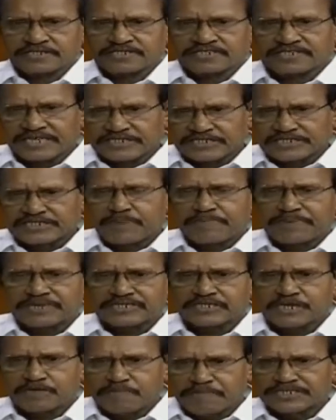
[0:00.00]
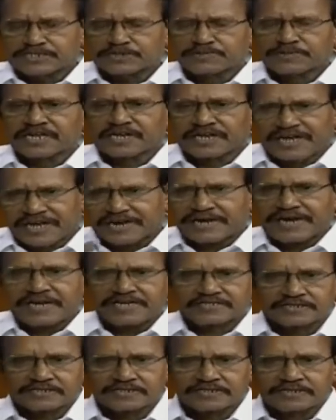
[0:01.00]
60% must be
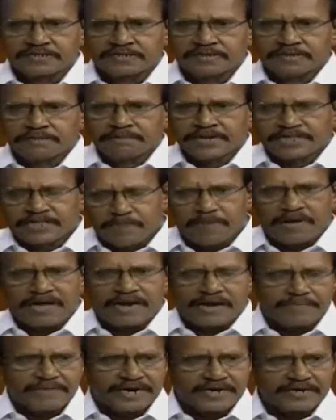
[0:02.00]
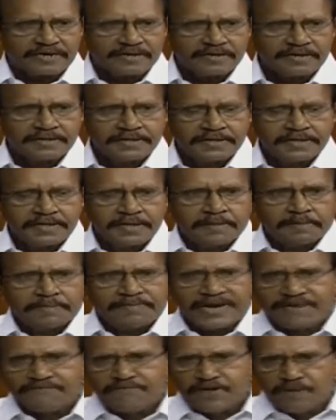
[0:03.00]
recognized by the parliament.
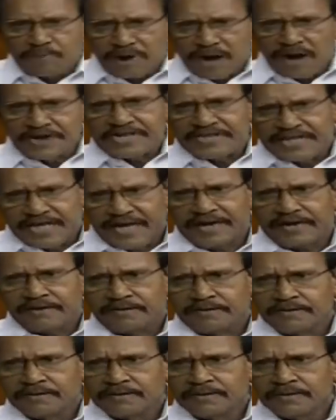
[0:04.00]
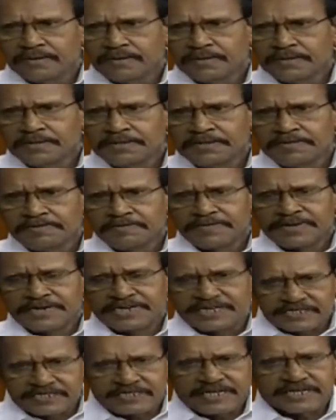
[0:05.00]
But we brought here, we
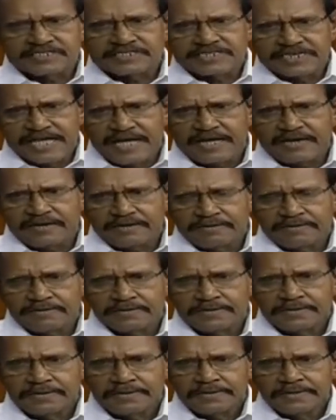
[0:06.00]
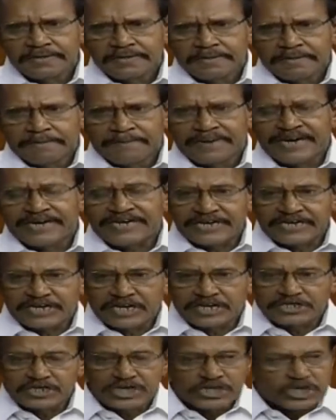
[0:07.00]
discussed here, but it
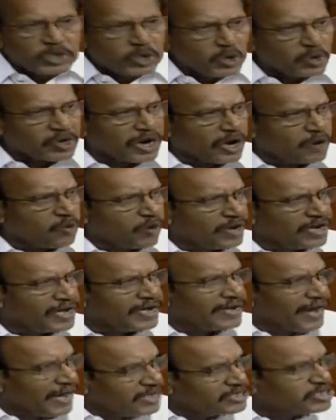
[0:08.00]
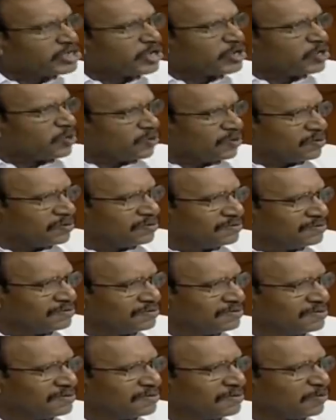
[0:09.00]
is included only in 9th schedule,
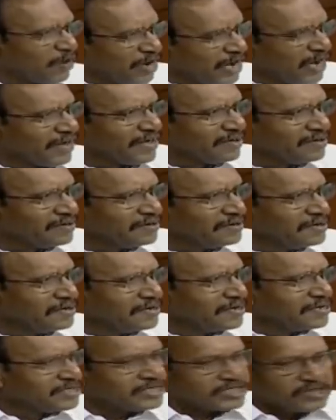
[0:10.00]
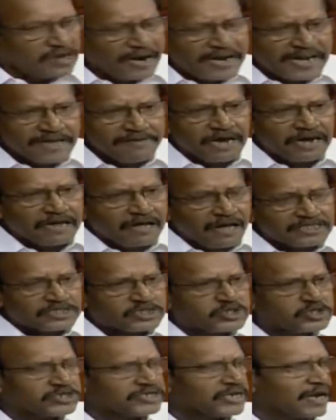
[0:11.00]
only. It is not given
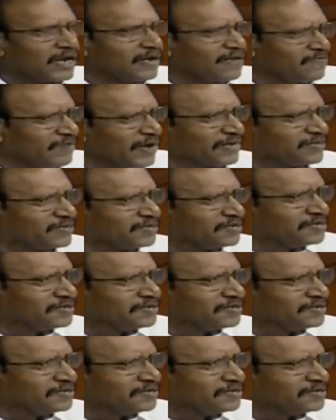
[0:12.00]
constitutional effect.